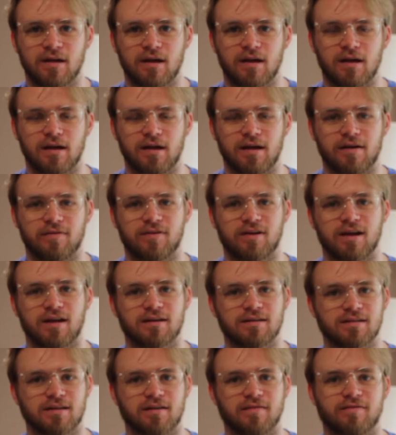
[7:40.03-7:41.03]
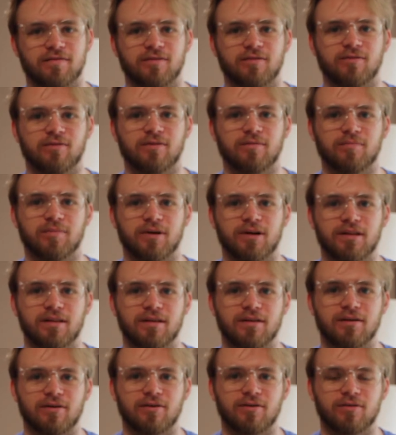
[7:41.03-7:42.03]
I haven't had a typhoon, but
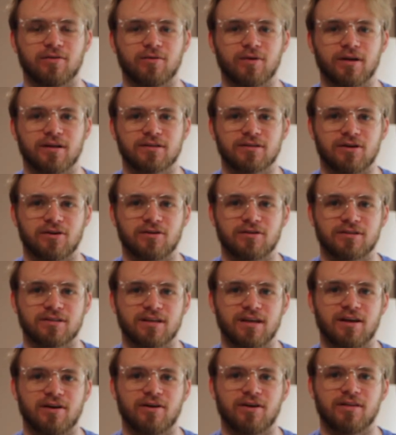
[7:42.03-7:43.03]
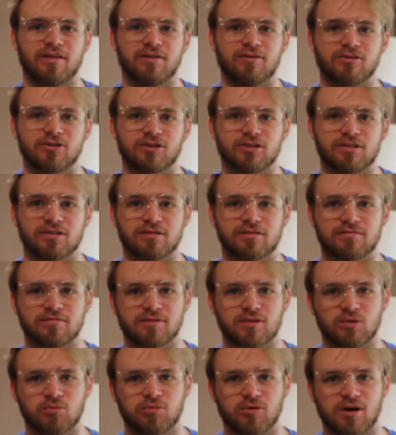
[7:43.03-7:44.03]
the earthquakes aren't scary. They're just
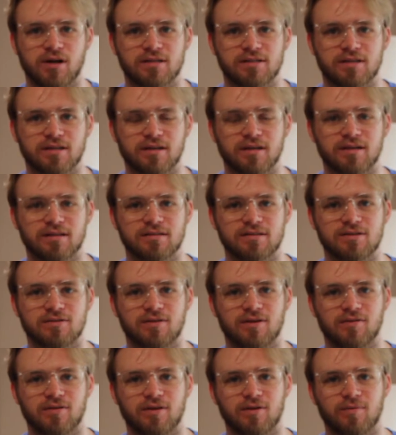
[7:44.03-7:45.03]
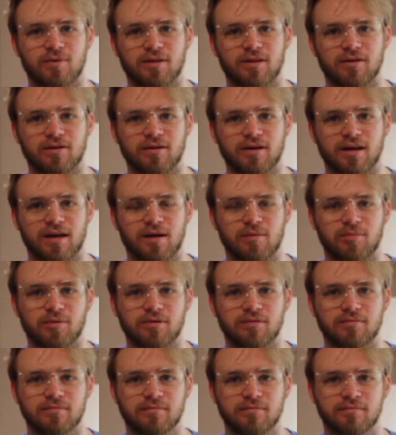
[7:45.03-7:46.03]
surprising because you don't know when they're going to happen.